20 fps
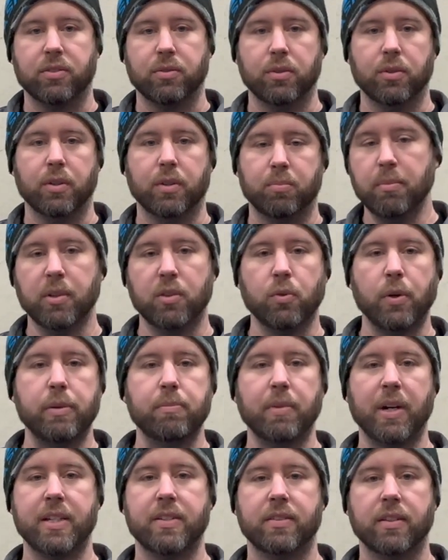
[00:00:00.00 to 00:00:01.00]
through it between
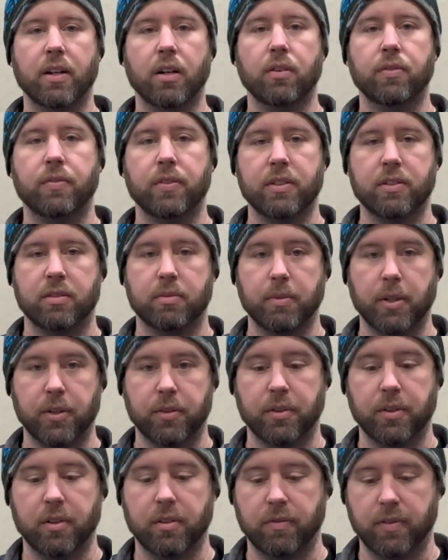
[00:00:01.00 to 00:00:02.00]
myself and some
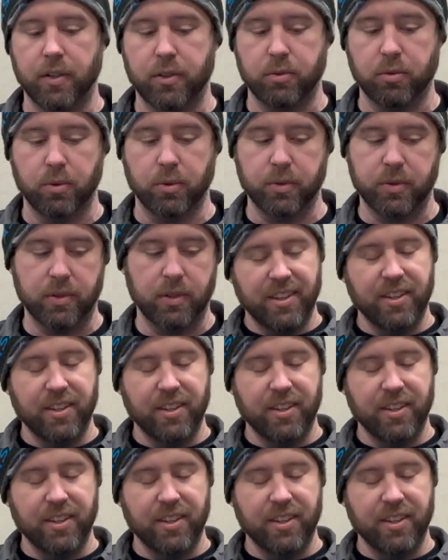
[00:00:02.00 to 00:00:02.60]
other individuals.